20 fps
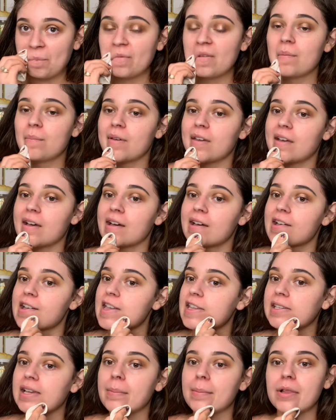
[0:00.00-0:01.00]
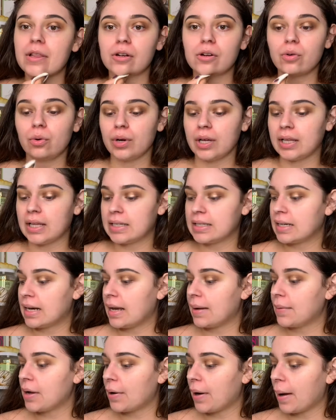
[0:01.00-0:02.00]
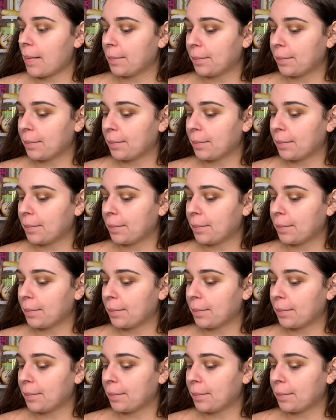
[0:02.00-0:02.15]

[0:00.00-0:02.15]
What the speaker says: because I'm a little oily today. Okay.